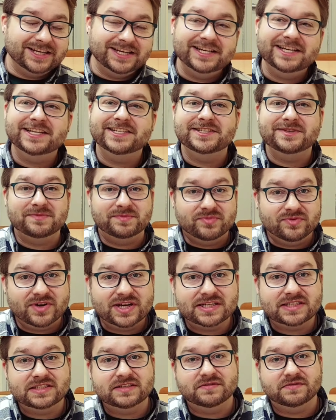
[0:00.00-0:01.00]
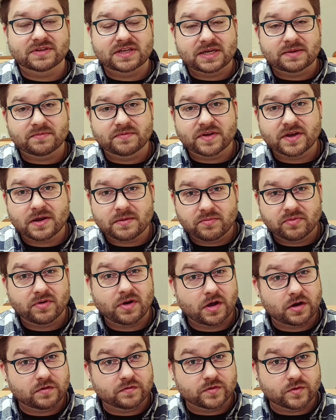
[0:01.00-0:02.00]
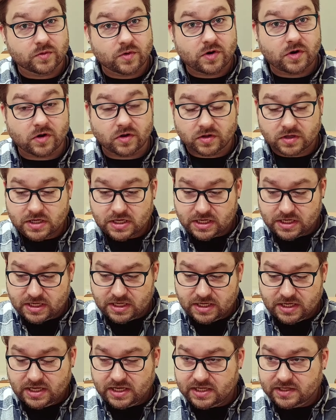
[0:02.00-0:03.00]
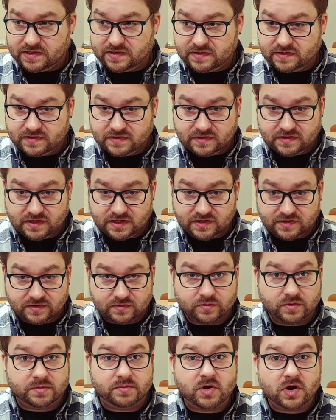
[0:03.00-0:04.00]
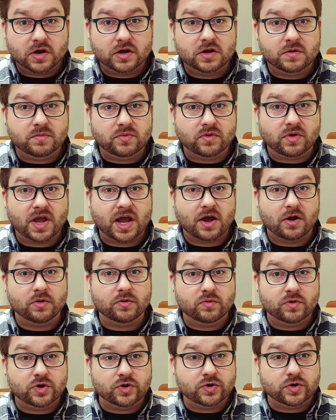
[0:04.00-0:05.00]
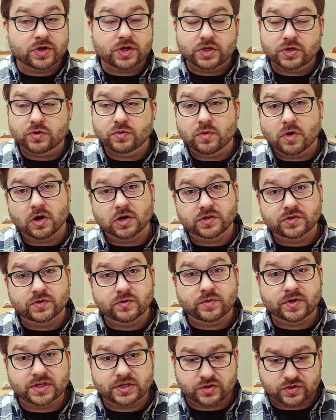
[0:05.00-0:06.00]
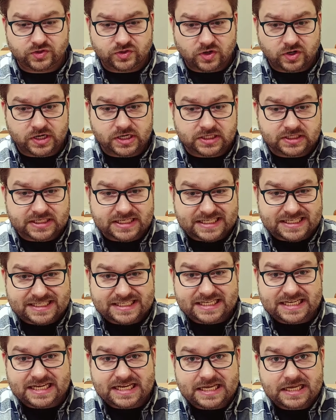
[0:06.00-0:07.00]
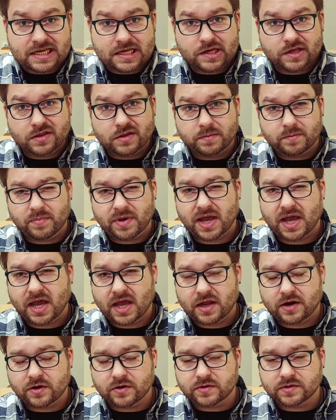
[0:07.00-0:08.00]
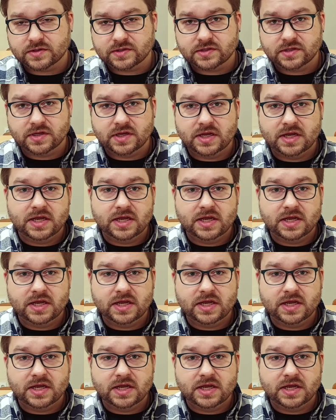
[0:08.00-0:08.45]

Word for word: it's impressive and I'm very proud of you all. It's, it's remarkable how good you are doing. You're starting to see the patterns.